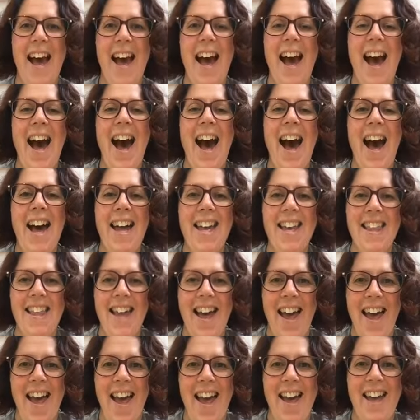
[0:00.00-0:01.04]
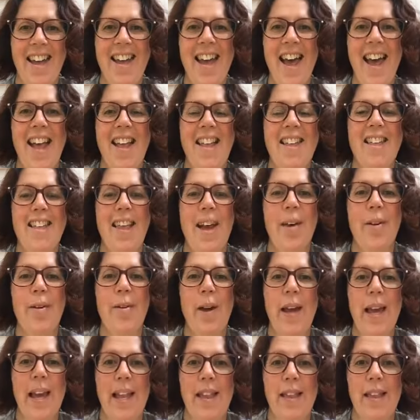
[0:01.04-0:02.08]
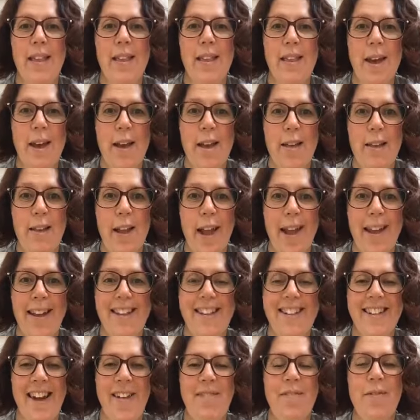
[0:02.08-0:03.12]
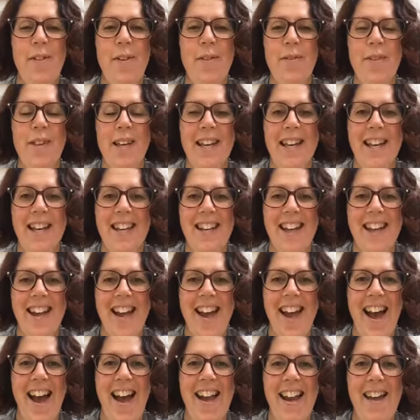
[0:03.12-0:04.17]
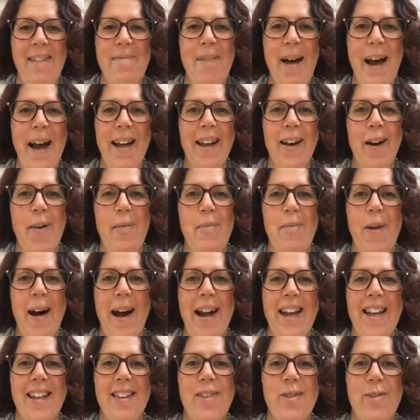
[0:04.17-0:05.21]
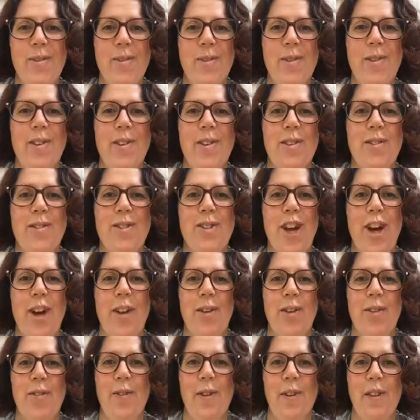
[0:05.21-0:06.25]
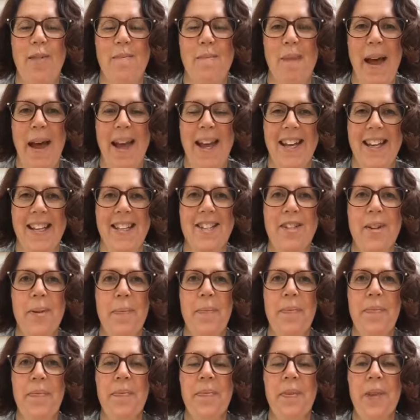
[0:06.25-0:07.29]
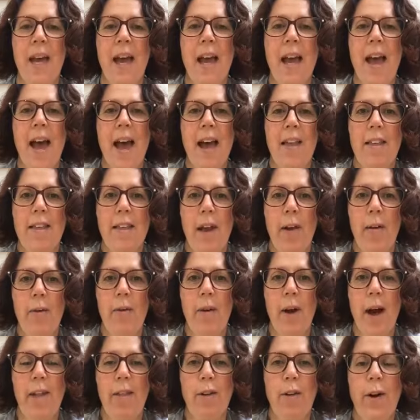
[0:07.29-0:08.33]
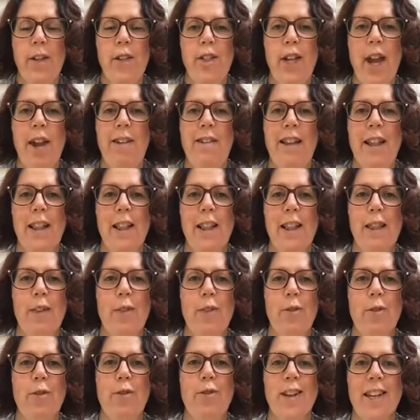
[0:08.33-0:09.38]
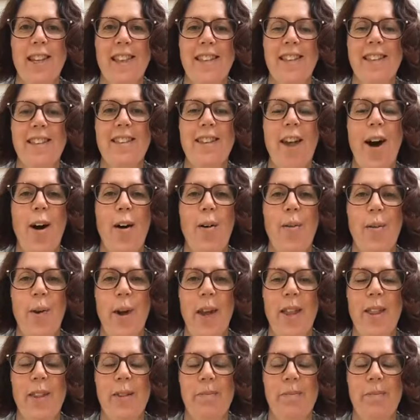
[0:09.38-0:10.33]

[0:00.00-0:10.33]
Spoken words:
Hi there. So it's Thursday, 9:15, and I'm back on my Talk to Joe's page. So I thought I'd share a little story to start with.